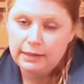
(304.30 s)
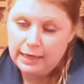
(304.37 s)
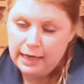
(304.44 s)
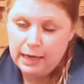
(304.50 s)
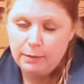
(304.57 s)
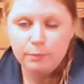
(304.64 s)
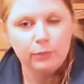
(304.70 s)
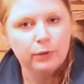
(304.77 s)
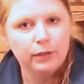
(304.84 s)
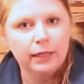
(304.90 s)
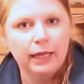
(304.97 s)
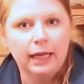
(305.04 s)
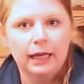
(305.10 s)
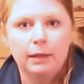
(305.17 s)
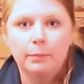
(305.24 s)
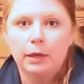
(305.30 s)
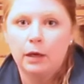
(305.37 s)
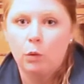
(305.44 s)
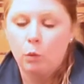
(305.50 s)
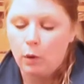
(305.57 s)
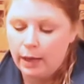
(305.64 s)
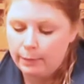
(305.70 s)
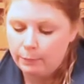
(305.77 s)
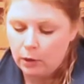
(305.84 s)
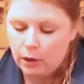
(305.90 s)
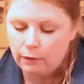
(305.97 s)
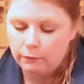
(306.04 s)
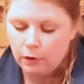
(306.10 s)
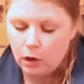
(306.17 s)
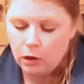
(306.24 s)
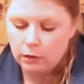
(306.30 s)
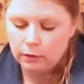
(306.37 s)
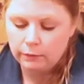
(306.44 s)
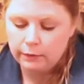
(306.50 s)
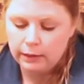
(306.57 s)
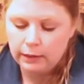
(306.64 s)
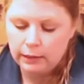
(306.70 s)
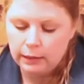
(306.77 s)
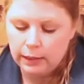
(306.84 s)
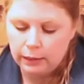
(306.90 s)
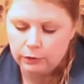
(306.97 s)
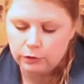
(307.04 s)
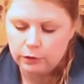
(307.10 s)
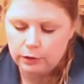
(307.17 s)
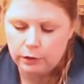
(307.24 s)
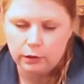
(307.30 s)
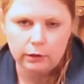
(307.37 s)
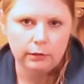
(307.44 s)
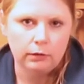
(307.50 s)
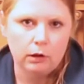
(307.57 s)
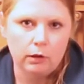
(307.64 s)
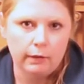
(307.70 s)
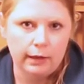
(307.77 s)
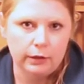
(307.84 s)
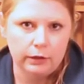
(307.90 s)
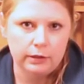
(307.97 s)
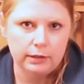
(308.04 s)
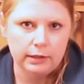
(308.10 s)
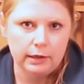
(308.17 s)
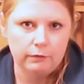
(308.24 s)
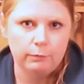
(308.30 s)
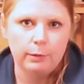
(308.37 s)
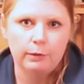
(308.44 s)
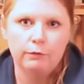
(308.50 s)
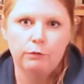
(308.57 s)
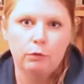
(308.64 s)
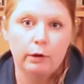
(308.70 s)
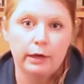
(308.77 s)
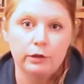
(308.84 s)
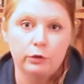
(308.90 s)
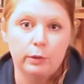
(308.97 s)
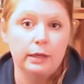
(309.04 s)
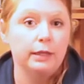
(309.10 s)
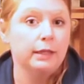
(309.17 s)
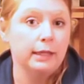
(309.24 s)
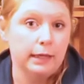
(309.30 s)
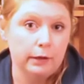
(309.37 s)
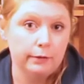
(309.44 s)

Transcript: damp and I'm gonna wipe off all of the extra dirt and all that good stuff before I do anything